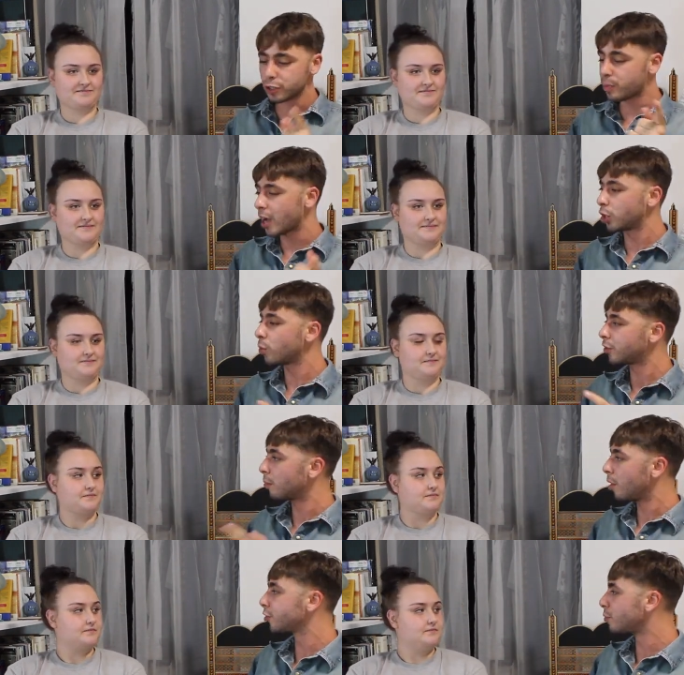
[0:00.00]
Speaker 1: years back you went
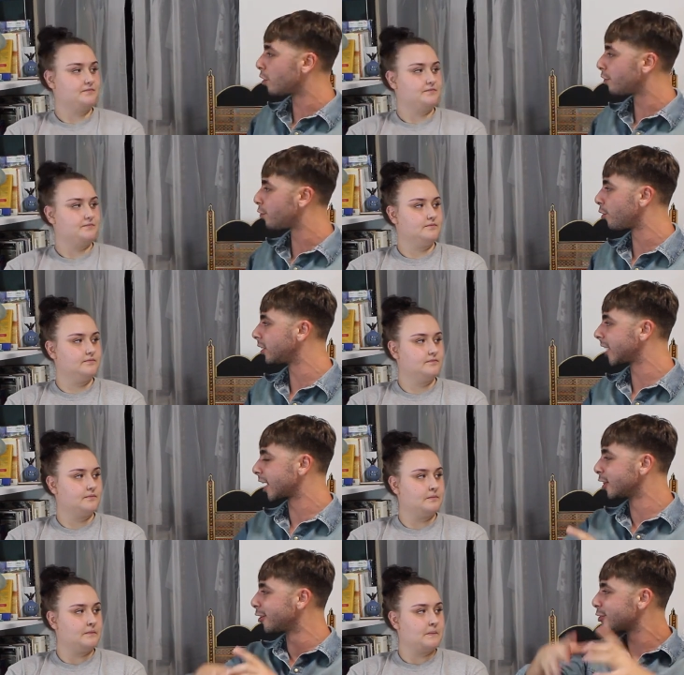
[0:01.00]
to Baltimore for
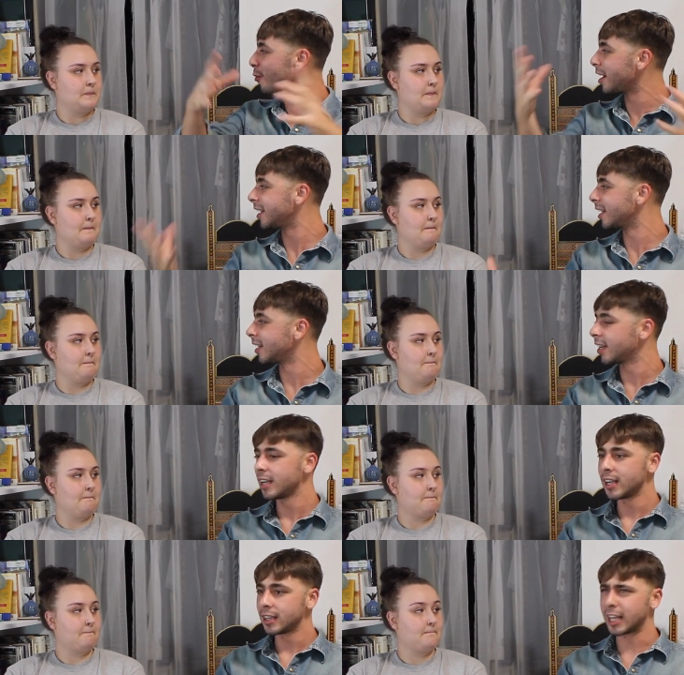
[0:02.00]
like a
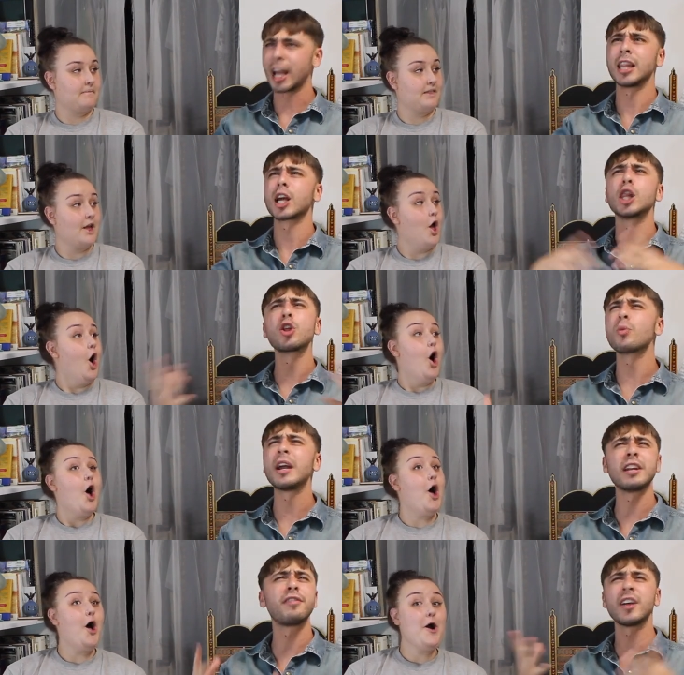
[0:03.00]
Lithuanian, like a, like a
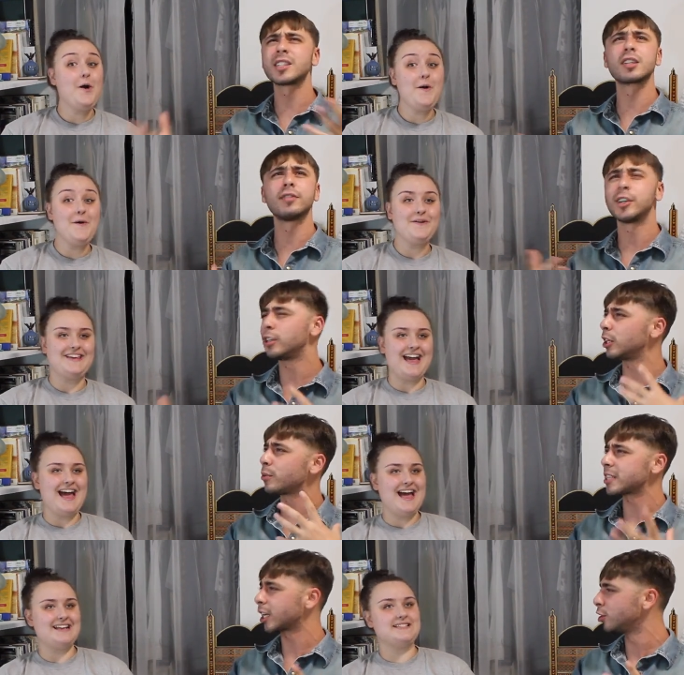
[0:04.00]
Lithuanian oh, festival.
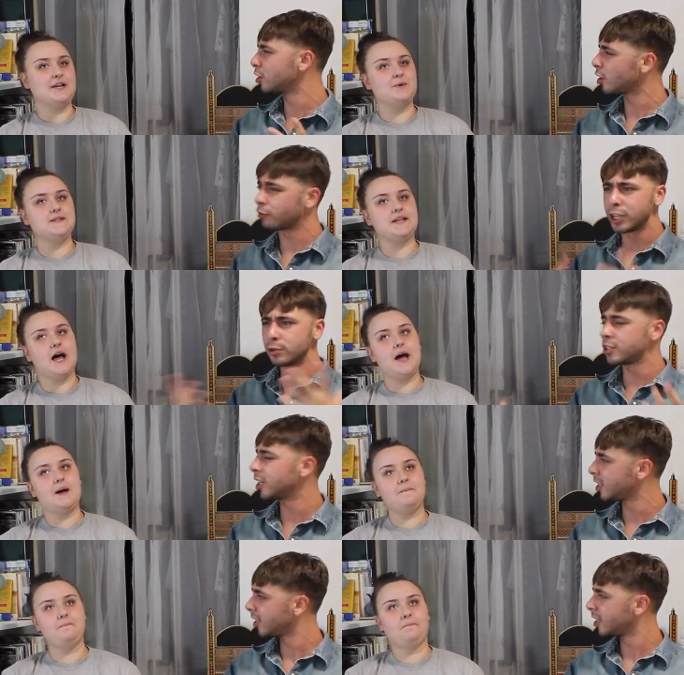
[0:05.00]
Yes, it was, like a it was
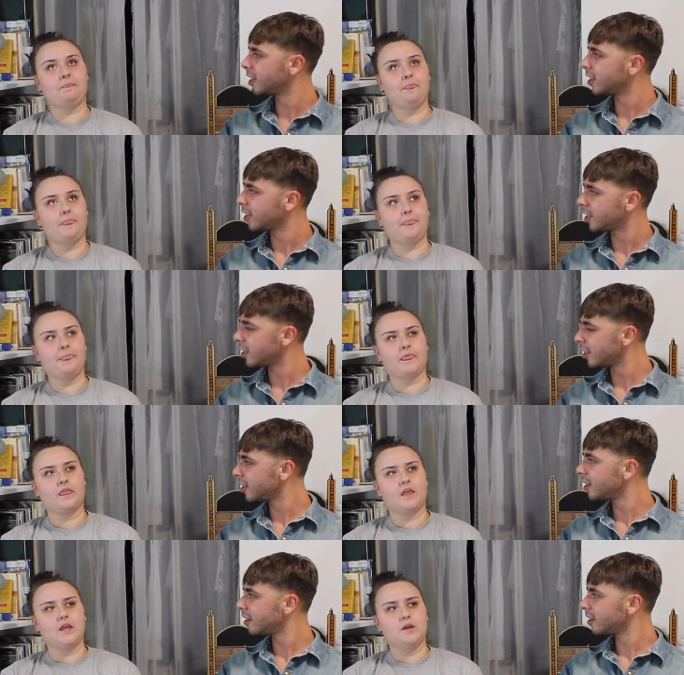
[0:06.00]
Speaker 2: reunion.
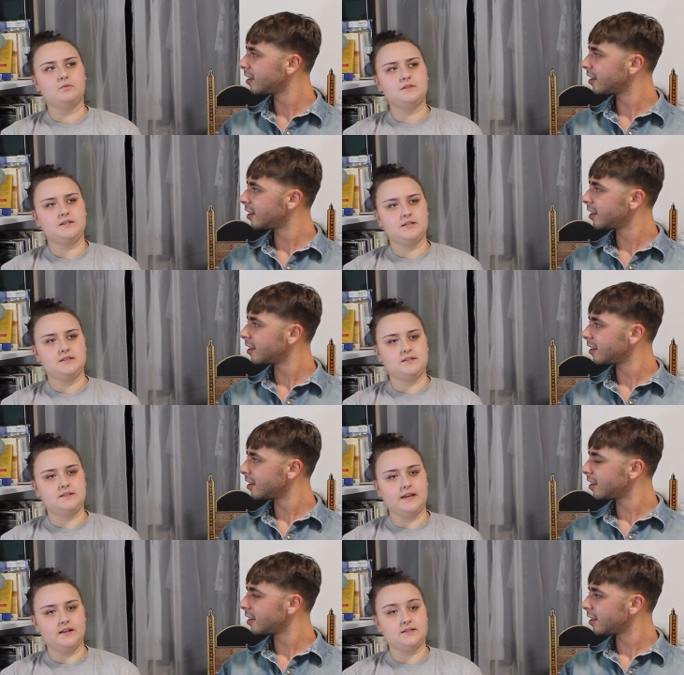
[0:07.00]
um. Was the
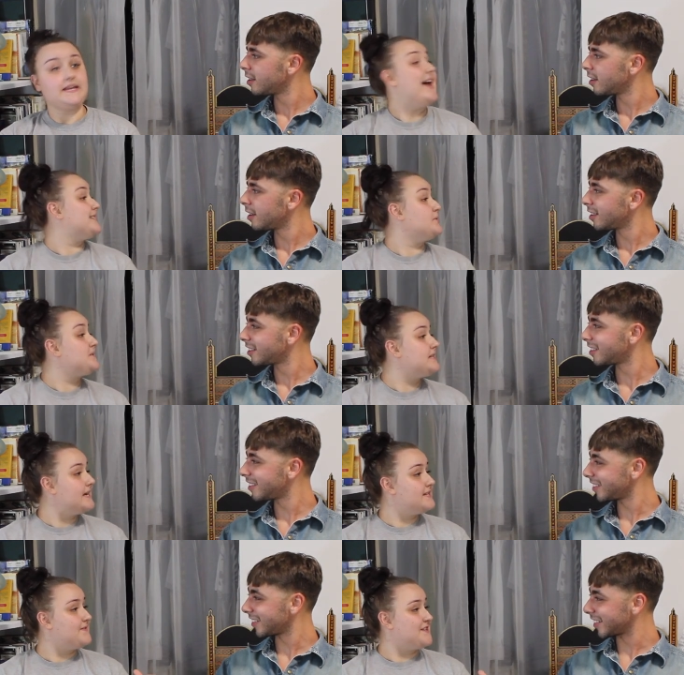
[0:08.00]
dance? Yes, it was the
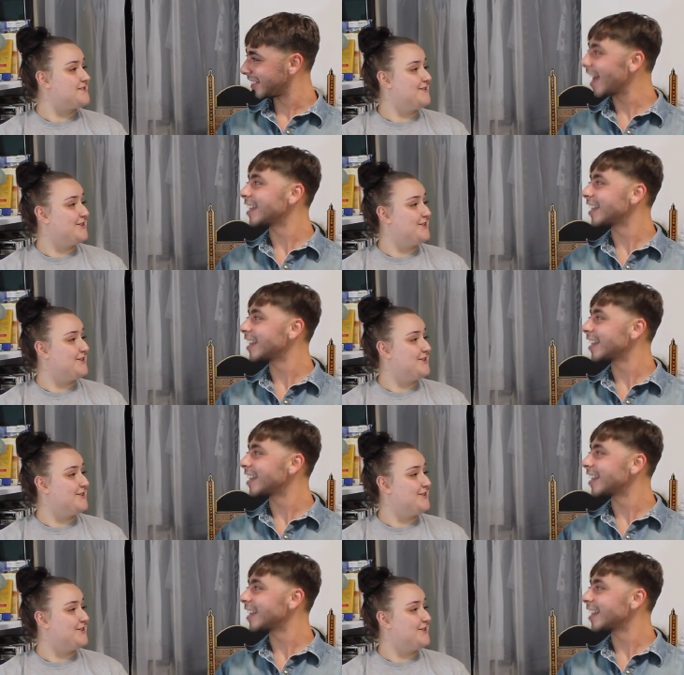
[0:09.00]
dance festival.